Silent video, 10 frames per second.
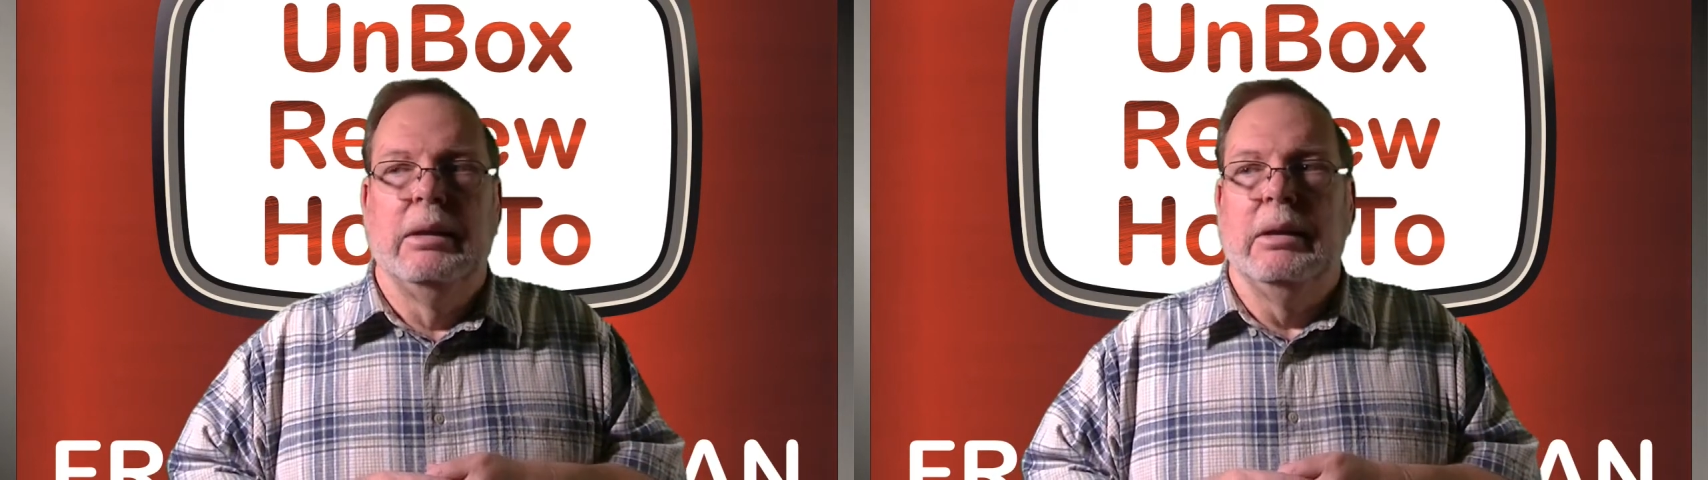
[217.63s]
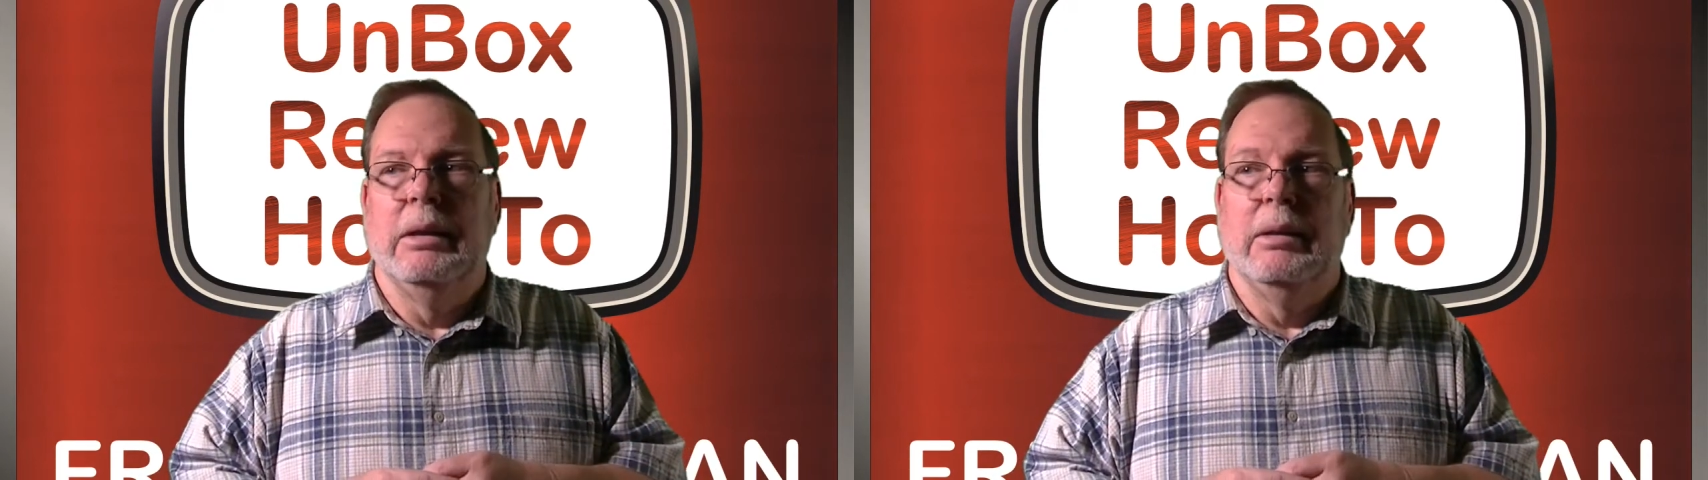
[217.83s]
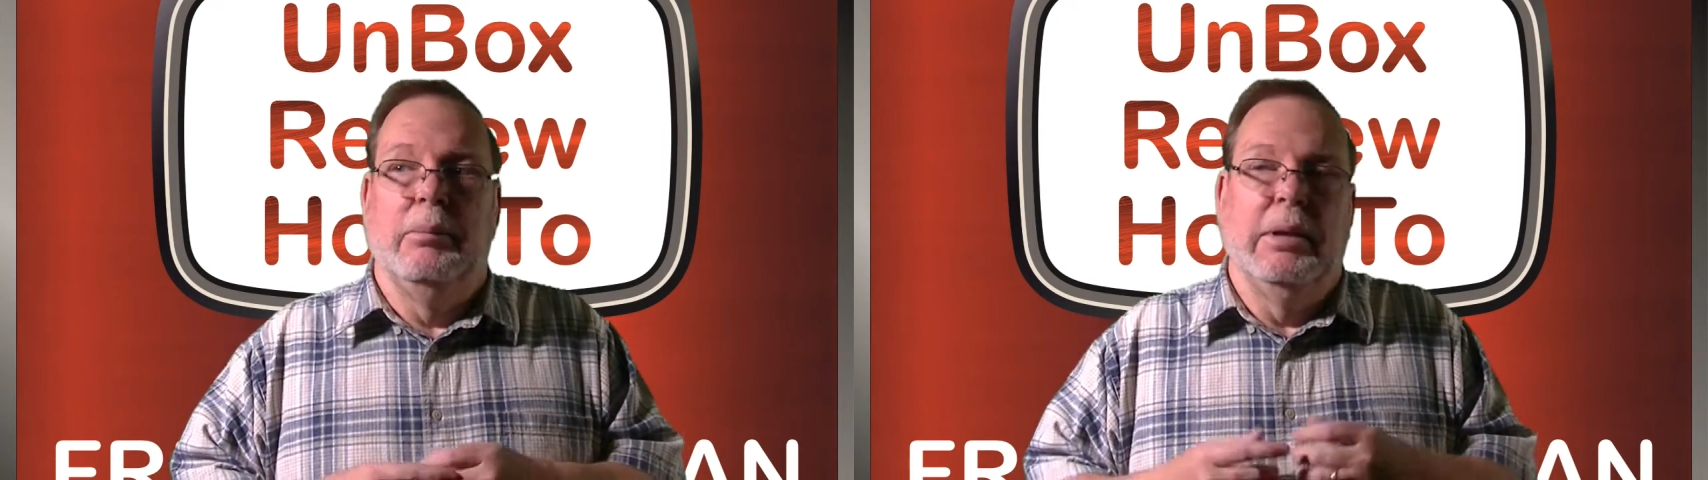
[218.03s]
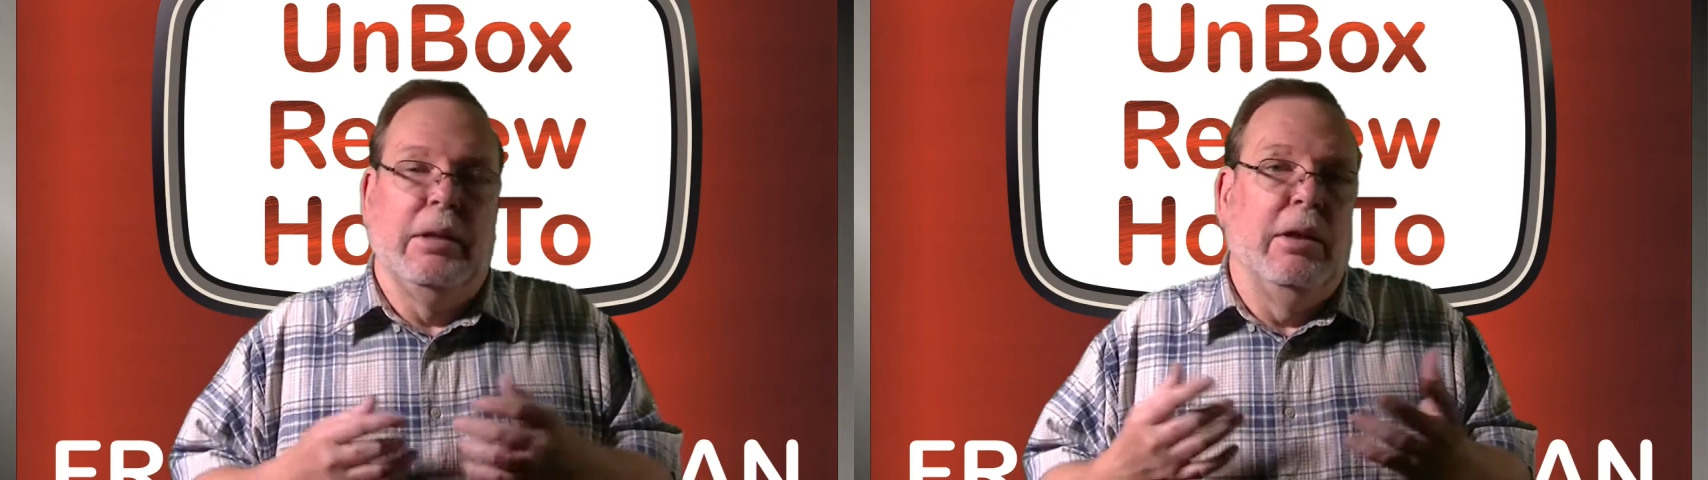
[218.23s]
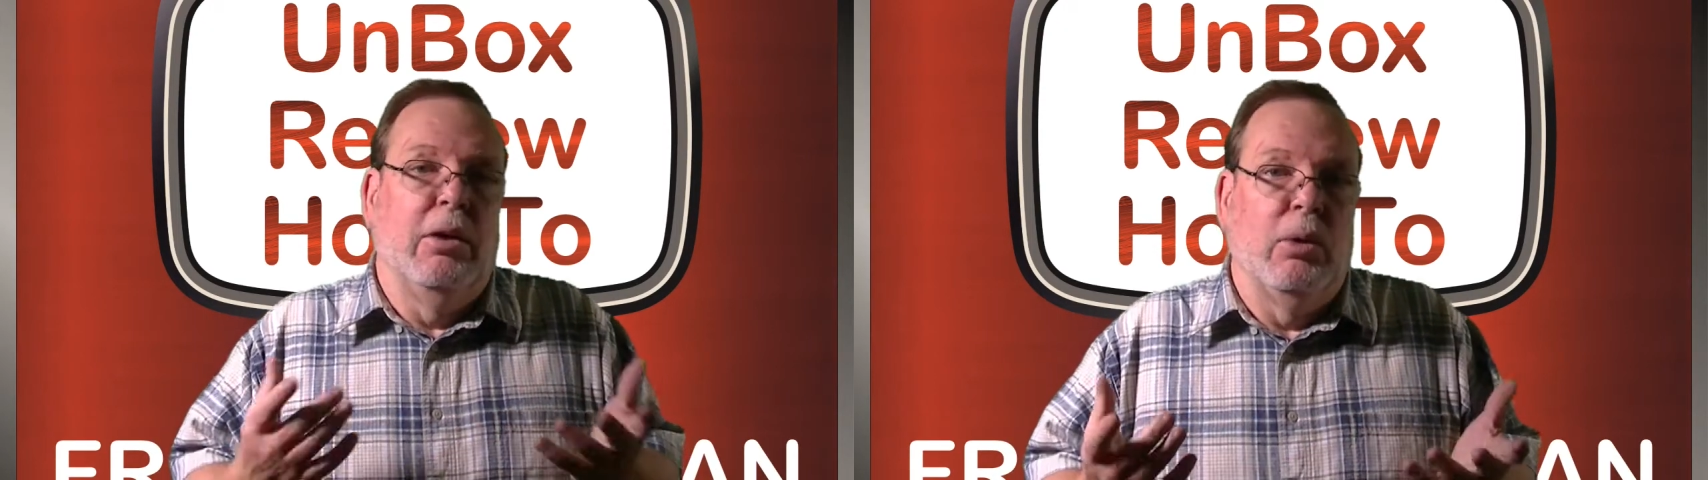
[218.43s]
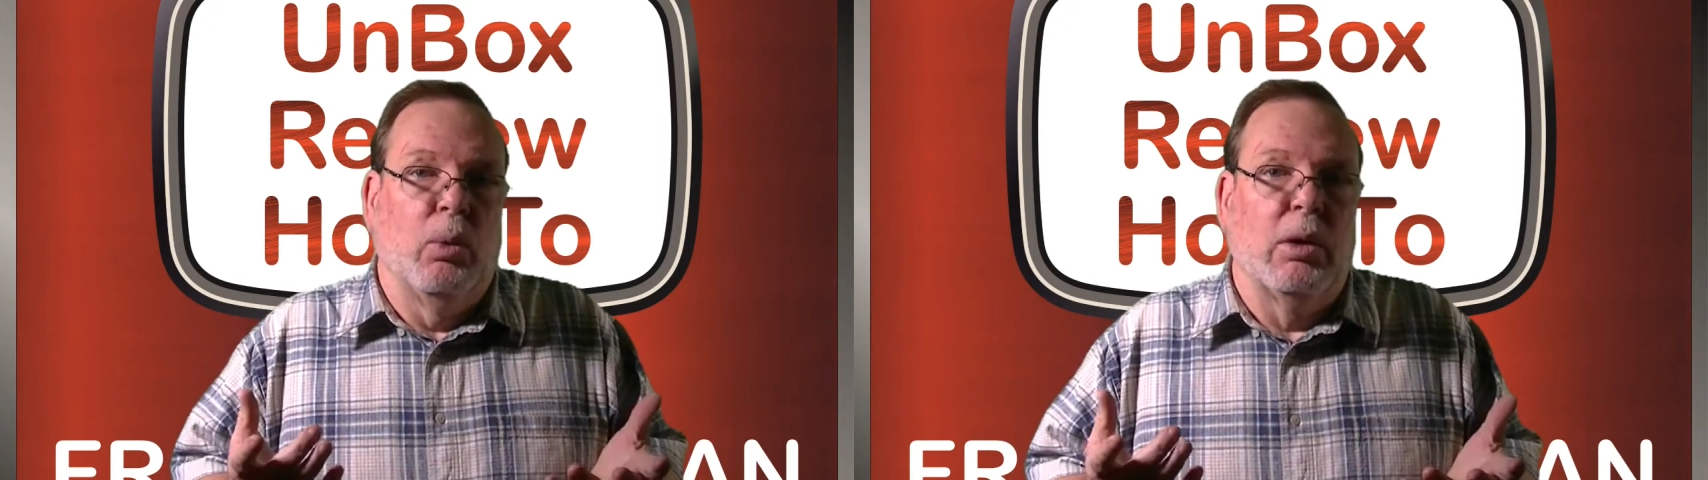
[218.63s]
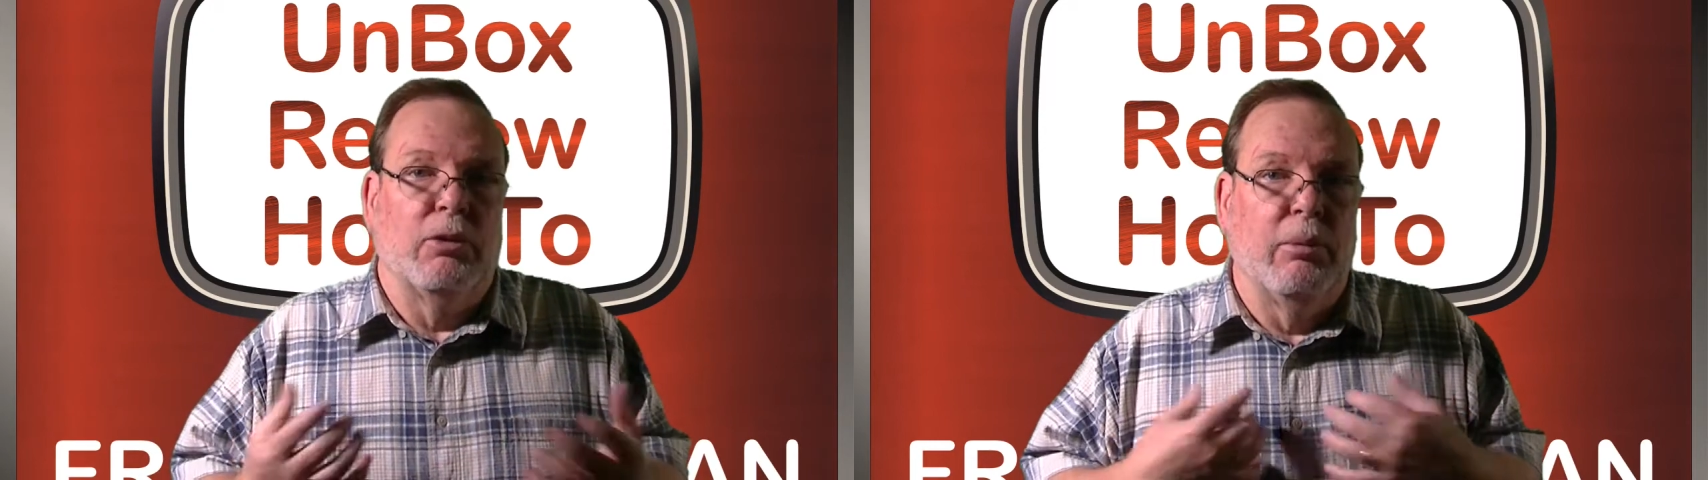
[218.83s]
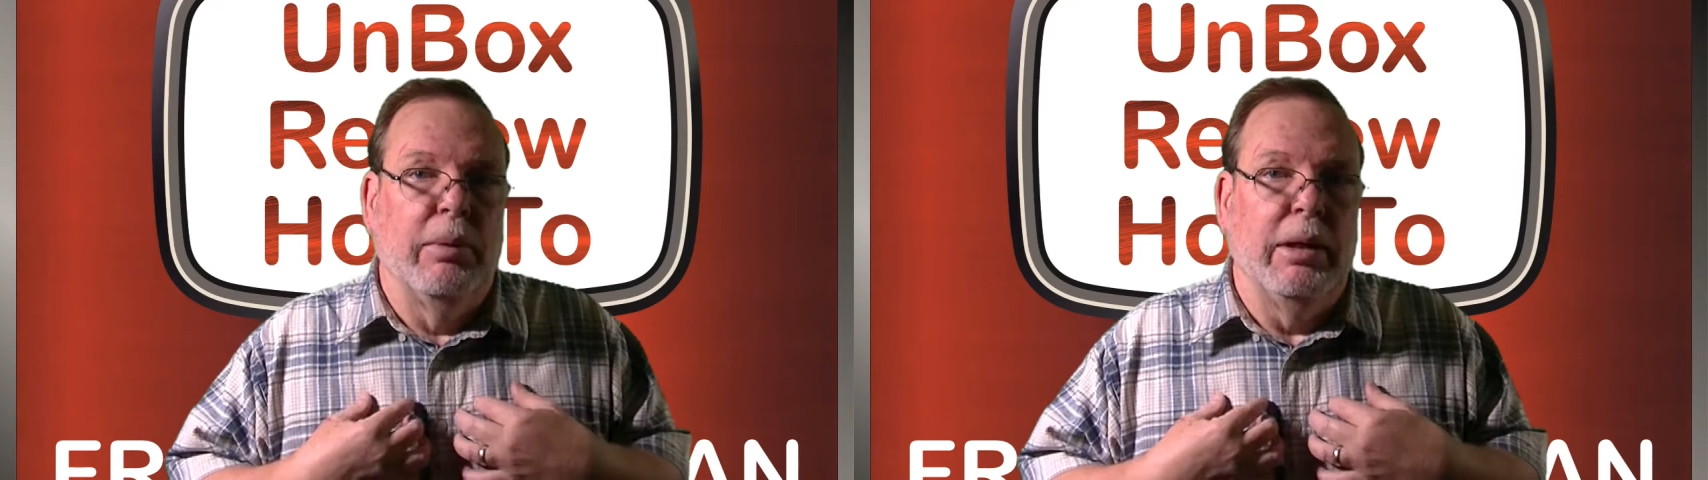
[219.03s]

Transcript: but you know, it worked for me.